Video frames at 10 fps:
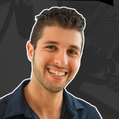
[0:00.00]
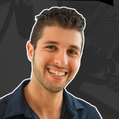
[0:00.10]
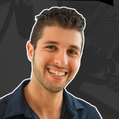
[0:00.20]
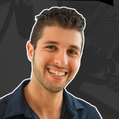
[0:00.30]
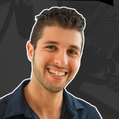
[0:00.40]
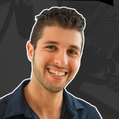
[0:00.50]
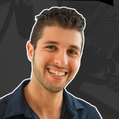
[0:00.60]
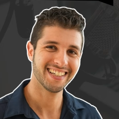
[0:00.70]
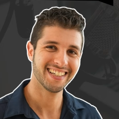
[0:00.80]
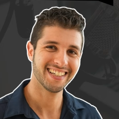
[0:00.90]

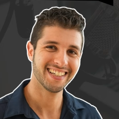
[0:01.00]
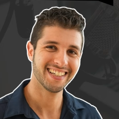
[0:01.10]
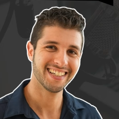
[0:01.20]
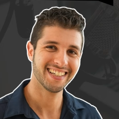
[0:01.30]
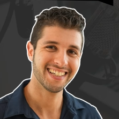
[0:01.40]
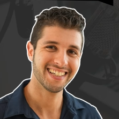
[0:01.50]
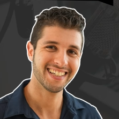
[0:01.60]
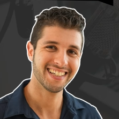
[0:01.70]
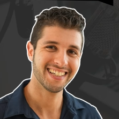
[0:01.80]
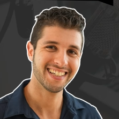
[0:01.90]

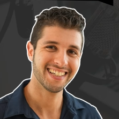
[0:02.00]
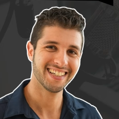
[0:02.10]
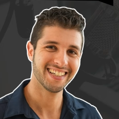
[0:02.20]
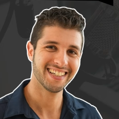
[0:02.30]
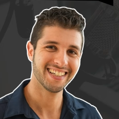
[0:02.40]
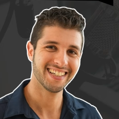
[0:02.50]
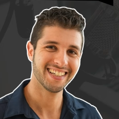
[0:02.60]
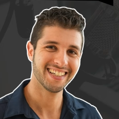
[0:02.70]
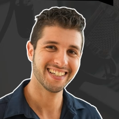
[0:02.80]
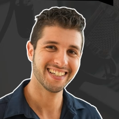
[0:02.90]

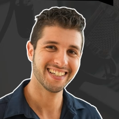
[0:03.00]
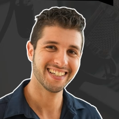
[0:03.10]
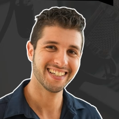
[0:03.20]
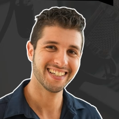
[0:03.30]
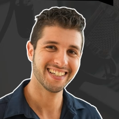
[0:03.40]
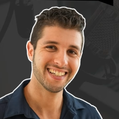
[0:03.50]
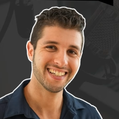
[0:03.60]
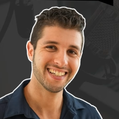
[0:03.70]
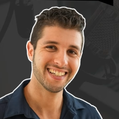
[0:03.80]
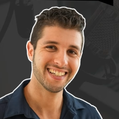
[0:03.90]

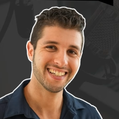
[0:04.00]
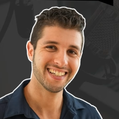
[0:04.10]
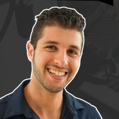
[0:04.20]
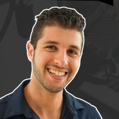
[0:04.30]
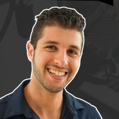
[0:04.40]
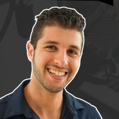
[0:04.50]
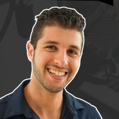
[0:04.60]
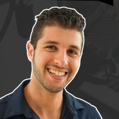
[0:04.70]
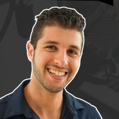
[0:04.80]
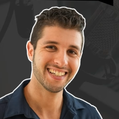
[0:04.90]

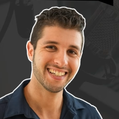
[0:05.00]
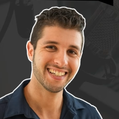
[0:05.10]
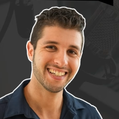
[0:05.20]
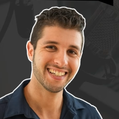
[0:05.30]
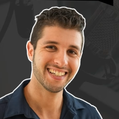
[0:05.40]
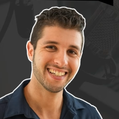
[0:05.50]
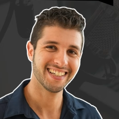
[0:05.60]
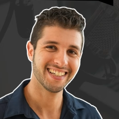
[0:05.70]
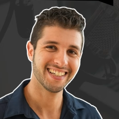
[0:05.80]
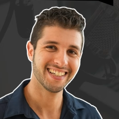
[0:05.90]

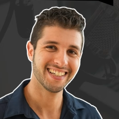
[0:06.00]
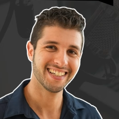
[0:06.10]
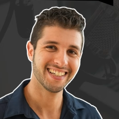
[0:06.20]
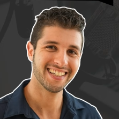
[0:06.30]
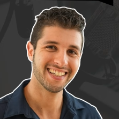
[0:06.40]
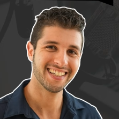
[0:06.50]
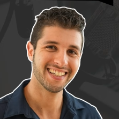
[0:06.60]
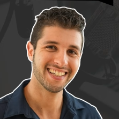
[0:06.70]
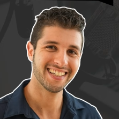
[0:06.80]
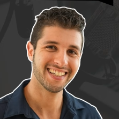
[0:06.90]

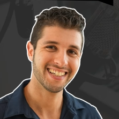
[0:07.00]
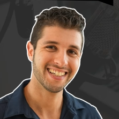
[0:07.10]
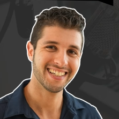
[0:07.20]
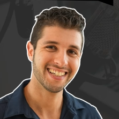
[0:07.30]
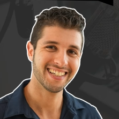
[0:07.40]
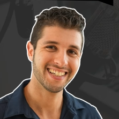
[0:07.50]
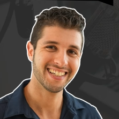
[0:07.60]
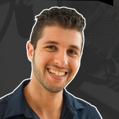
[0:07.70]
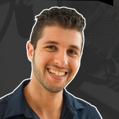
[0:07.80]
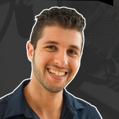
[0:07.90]
(no lip movement)